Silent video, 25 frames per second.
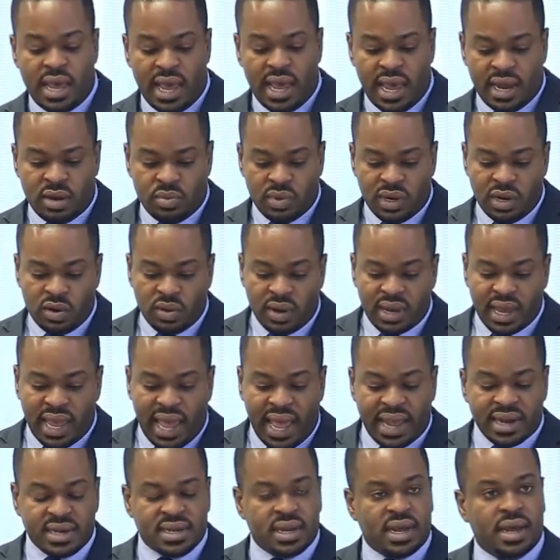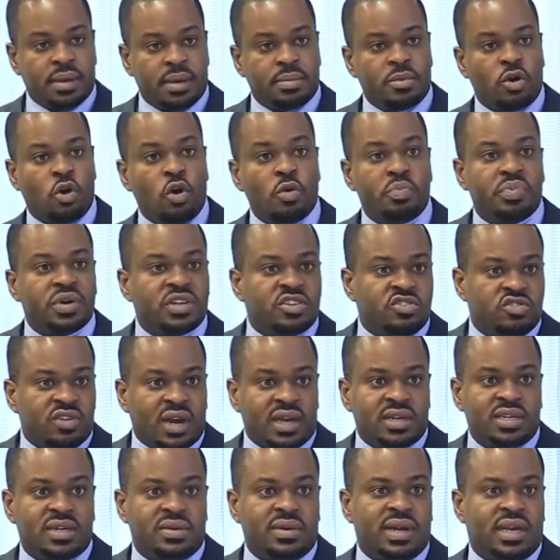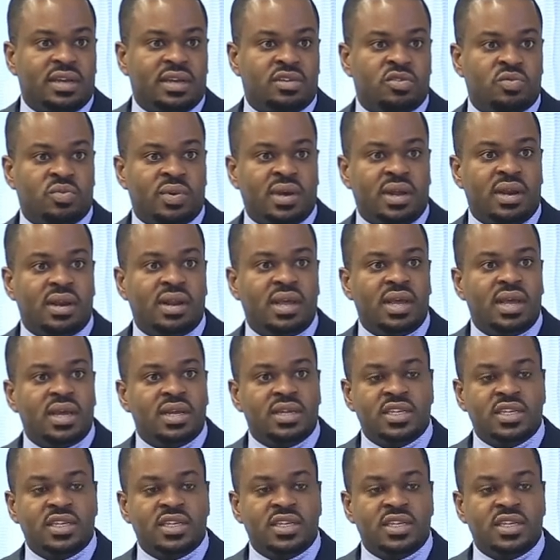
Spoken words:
and we look at corporate structuring as well.